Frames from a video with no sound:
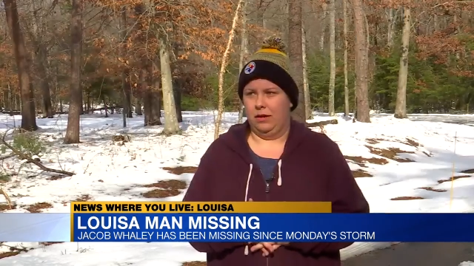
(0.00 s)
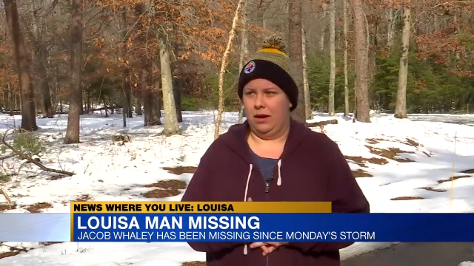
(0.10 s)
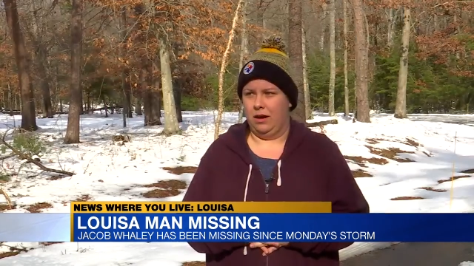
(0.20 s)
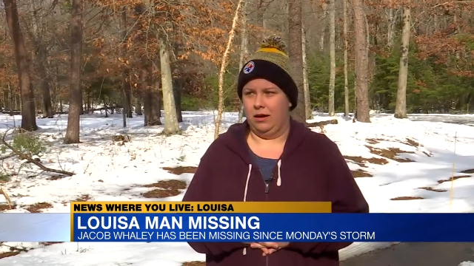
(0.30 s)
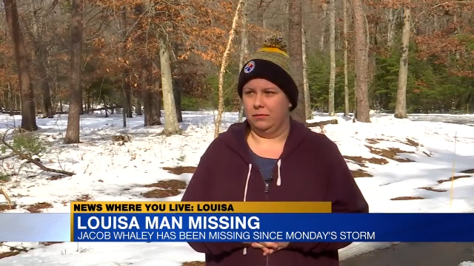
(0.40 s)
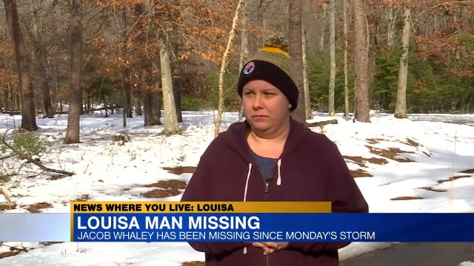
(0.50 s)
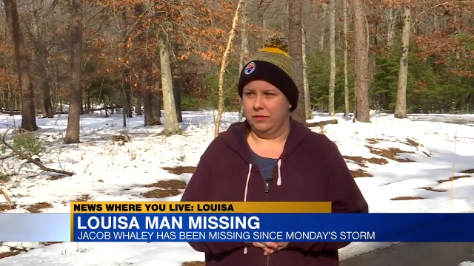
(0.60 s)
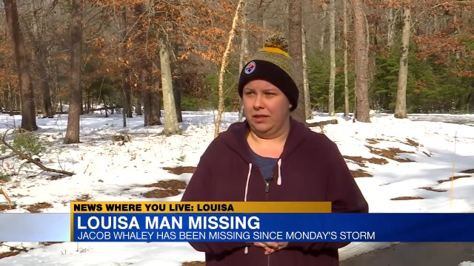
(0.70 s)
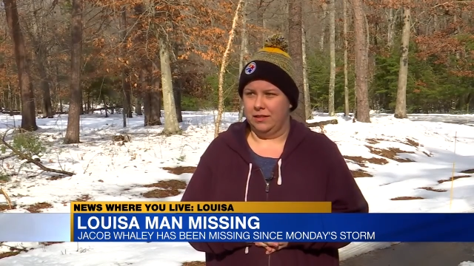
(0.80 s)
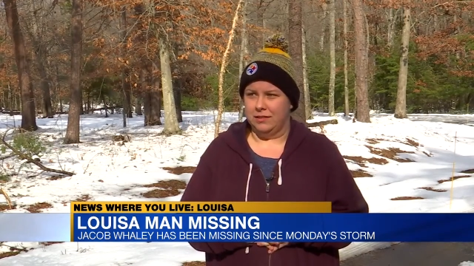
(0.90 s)
uh,
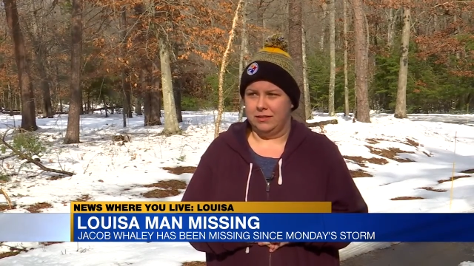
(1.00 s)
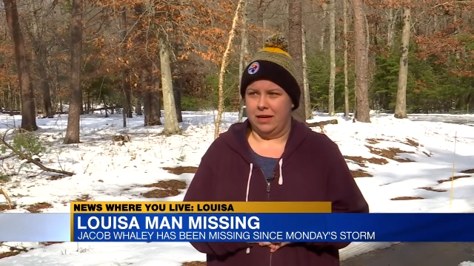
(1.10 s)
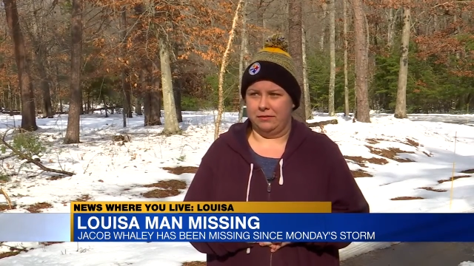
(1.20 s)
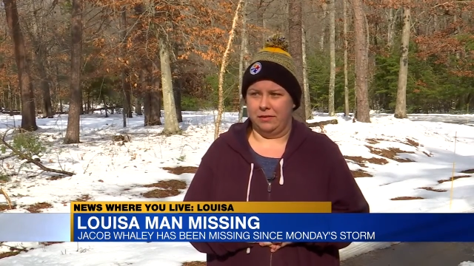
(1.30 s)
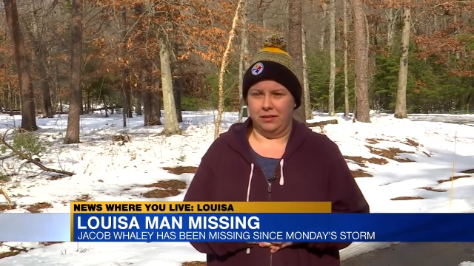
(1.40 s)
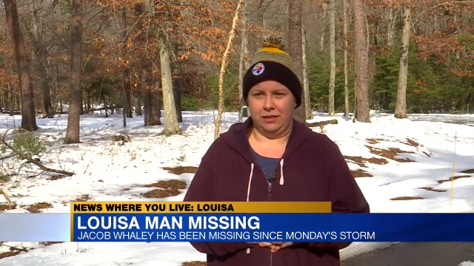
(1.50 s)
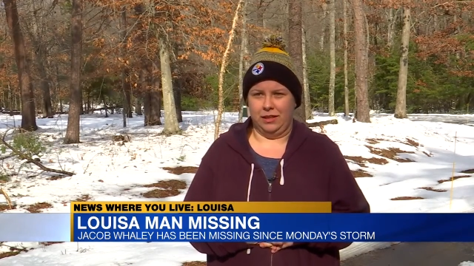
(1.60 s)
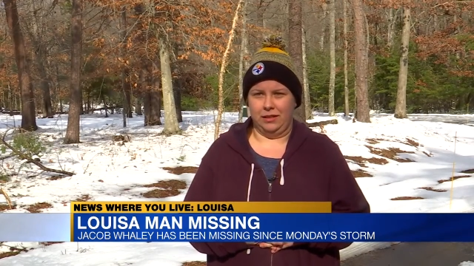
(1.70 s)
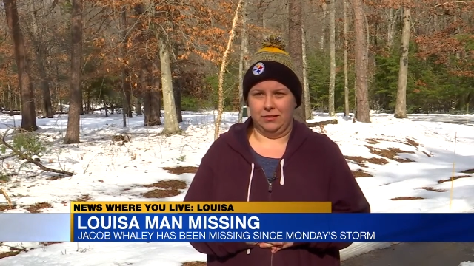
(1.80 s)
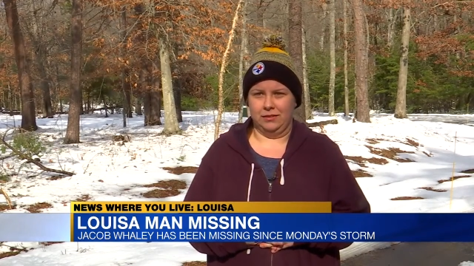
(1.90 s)
he is
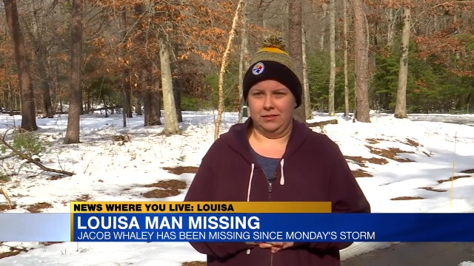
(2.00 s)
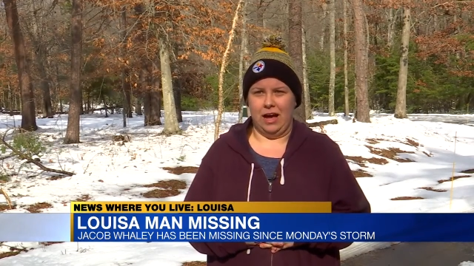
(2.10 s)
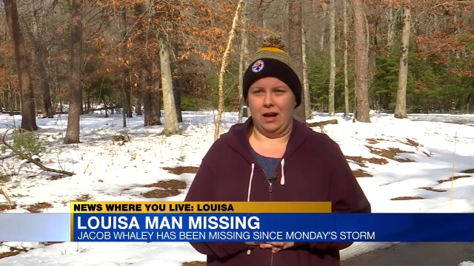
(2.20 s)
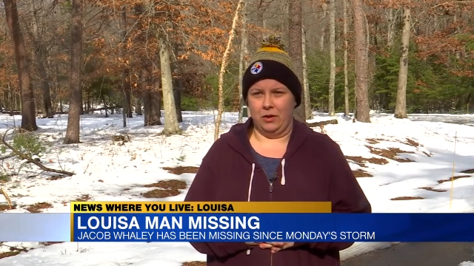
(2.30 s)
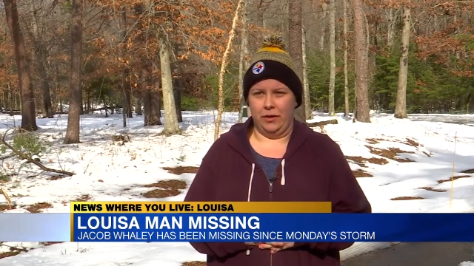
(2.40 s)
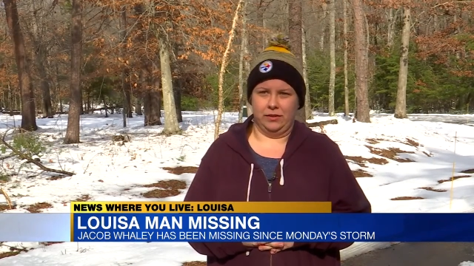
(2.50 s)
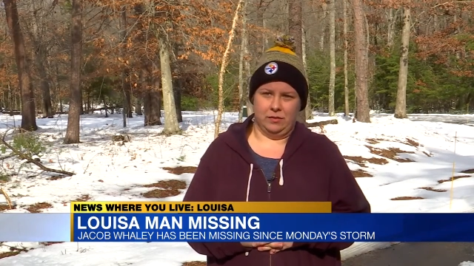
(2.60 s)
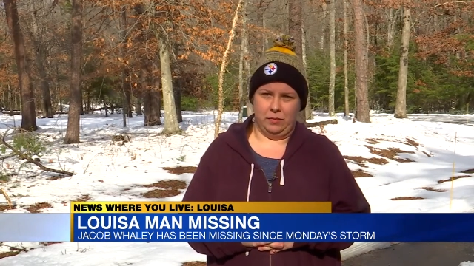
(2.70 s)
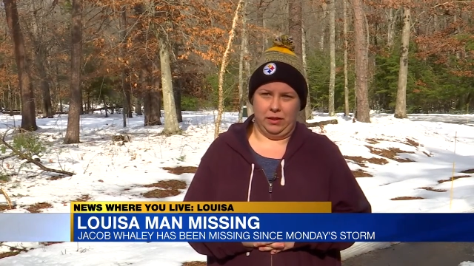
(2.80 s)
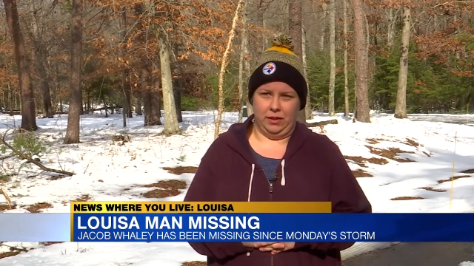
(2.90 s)
definitely not going
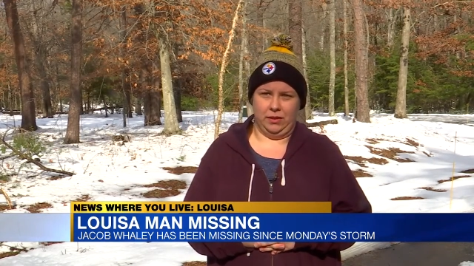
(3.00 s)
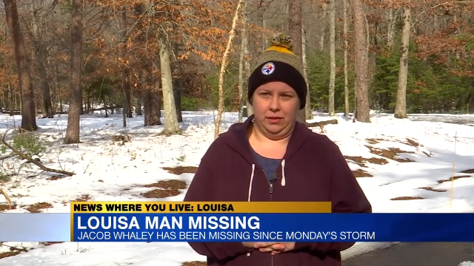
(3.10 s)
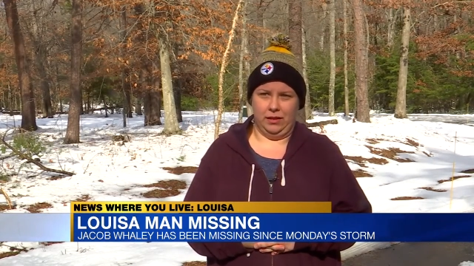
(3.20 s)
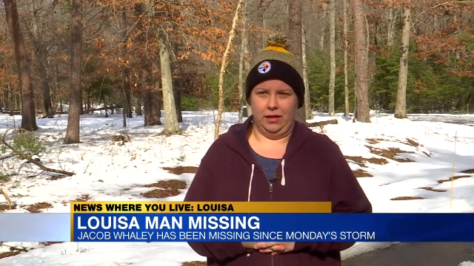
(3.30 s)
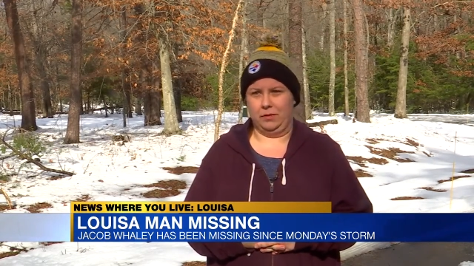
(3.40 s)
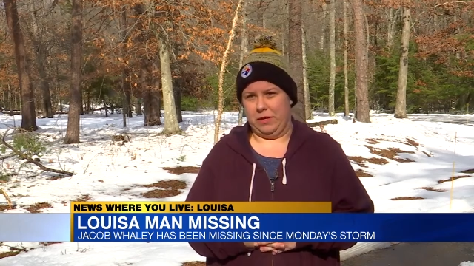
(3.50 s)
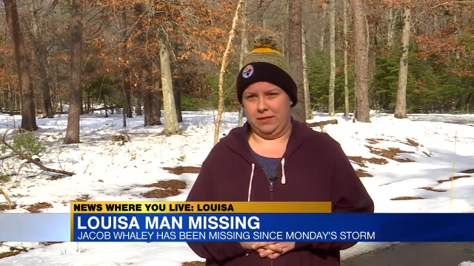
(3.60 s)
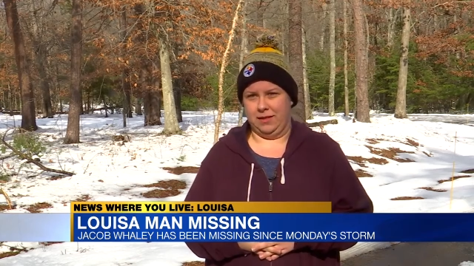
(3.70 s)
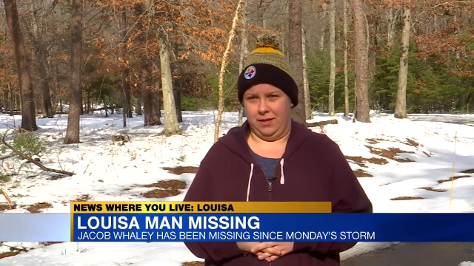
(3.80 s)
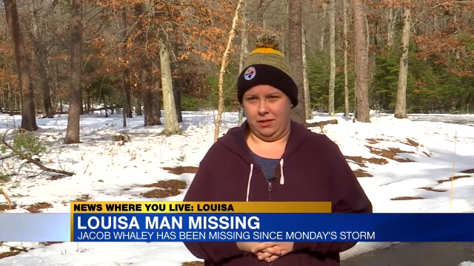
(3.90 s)
to be in the
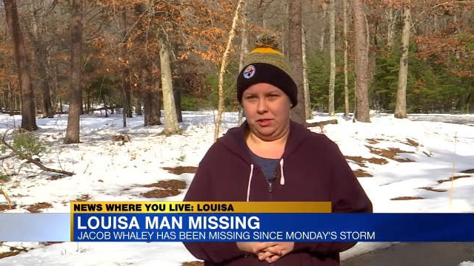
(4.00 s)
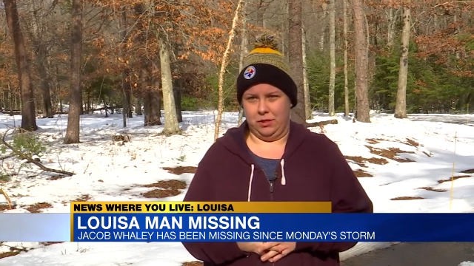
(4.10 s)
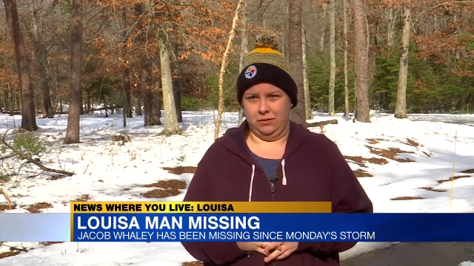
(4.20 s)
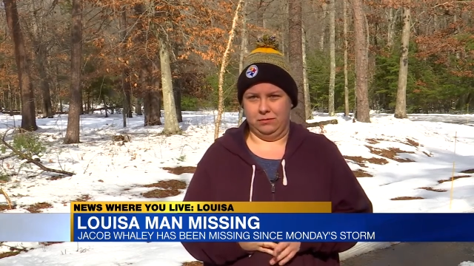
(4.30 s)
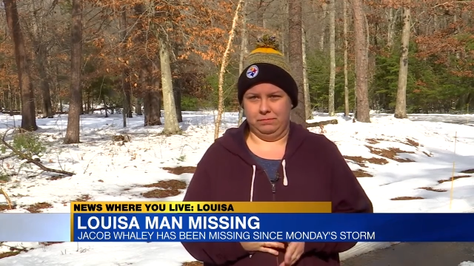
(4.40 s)
best condition.